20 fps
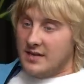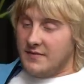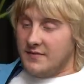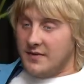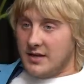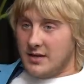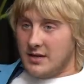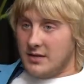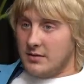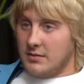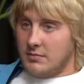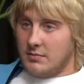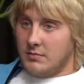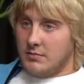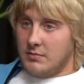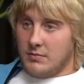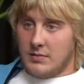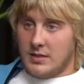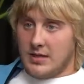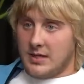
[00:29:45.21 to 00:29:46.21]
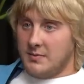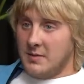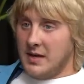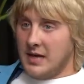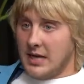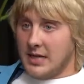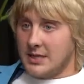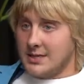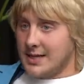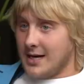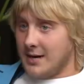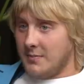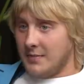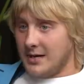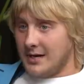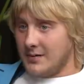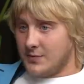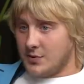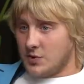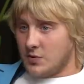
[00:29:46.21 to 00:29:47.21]
If I can, like my last camp,
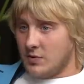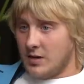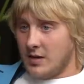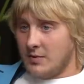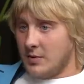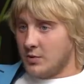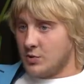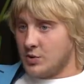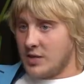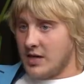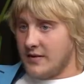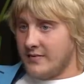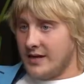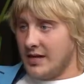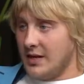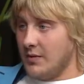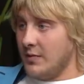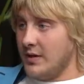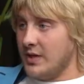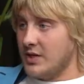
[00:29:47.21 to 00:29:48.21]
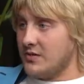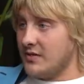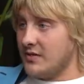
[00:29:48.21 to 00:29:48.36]
lad, was only about 7-8 weeks,